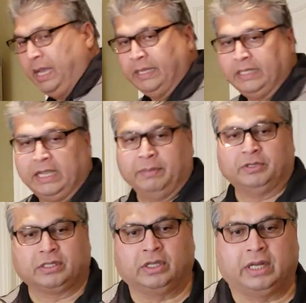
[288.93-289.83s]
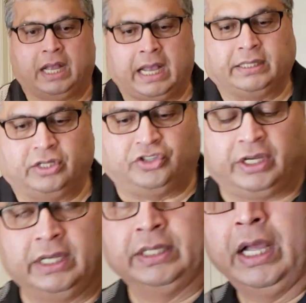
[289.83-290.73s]
I think I'm just gonna add the
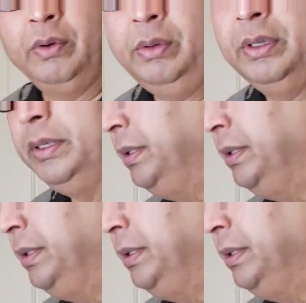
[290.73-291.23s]
chicken now.